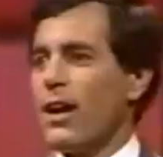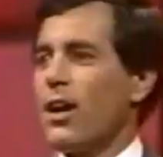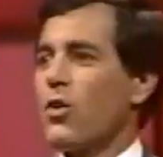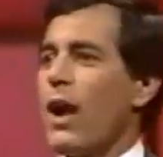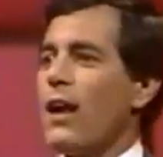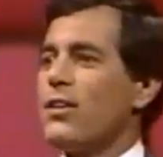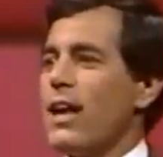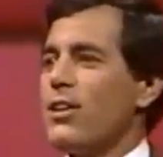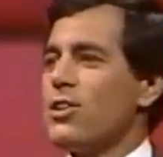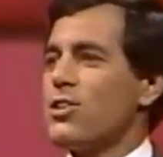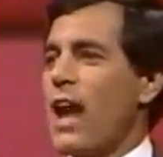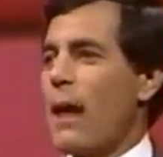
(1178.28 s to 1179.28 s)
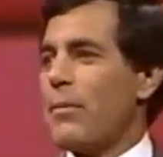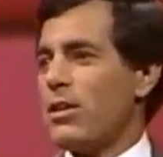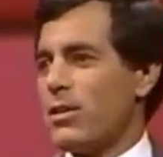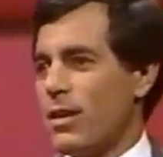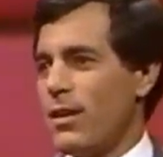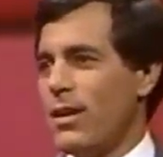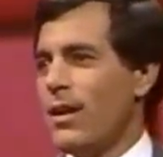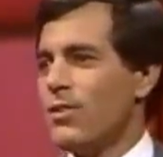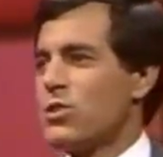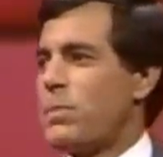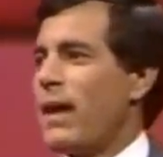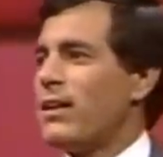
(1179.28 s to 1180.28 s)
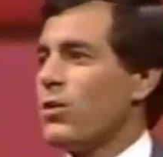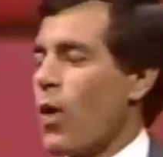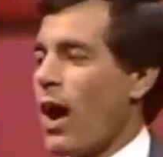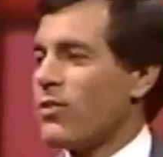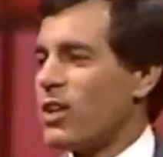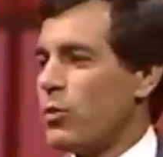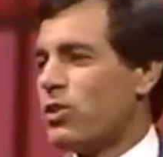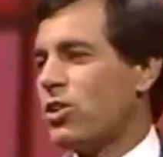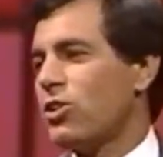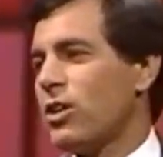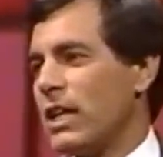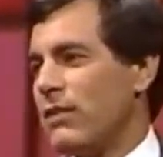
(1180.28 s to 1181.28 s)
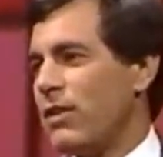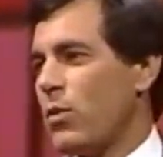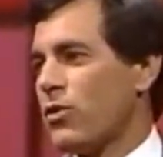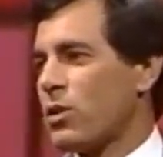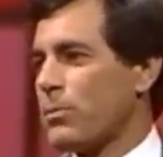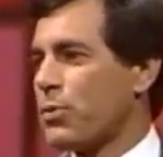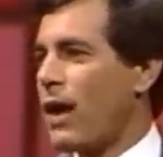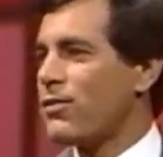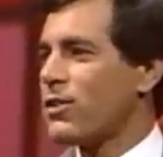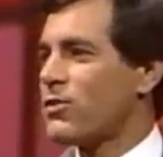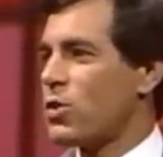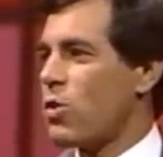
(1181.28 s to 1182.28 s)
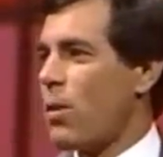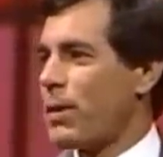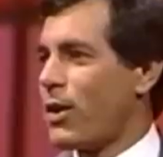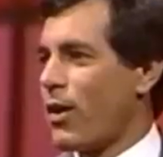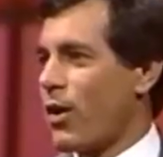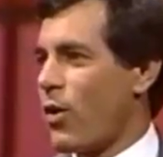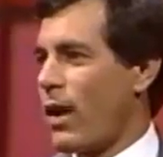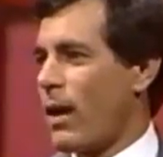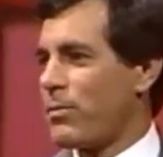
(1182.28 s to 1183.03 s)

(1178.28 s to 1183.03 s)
Congratulations, Cameron. Spend it wisely. Richard, you're leaving with some prizes. You won't be going away